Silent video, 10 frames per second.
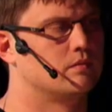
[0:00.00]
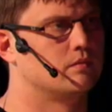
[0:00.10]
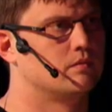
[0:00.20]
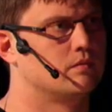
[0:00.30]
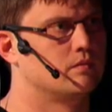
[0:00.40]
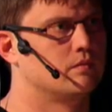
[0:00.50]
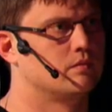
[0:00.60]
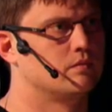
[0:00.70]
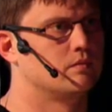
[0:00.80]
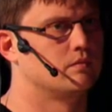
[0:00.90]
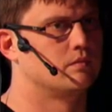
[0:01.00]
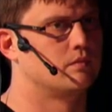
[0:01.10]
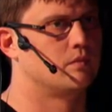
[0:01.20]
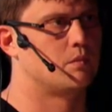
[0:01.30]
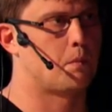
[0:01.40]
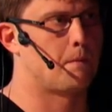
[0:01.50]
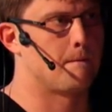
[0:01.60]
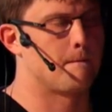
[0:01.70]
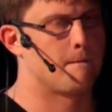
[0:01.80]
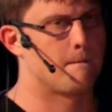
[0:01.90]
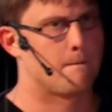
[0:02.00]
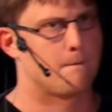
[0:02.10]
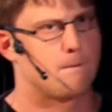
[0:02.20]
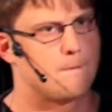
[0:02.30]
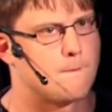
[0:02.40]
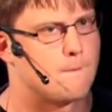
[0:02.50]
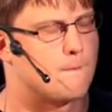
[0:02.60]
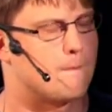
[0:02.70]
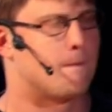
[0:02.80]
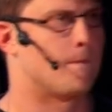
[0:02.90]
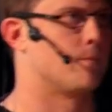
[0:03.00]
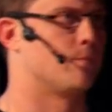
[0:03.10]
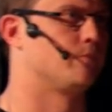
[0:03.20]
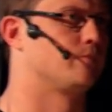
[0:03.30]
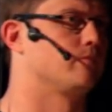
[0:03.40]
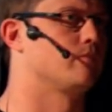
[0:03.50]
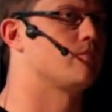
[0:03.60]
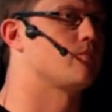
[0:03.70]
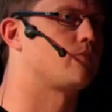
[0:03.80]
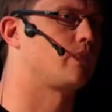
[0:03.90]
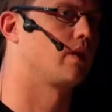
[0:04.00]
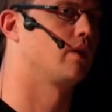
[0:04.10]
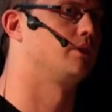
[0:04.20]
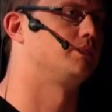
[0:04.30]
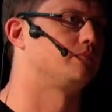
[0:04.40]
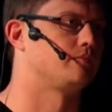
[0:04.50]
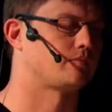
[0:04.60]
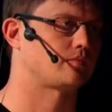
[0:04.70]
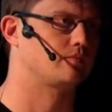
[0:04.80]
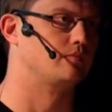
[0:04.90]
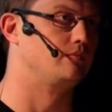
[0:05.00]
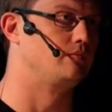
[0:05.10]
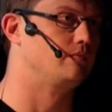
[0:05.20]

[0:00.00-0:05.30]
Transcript: SGX to make like a more secure Electrum wallet, which is more similar to hardware wallets?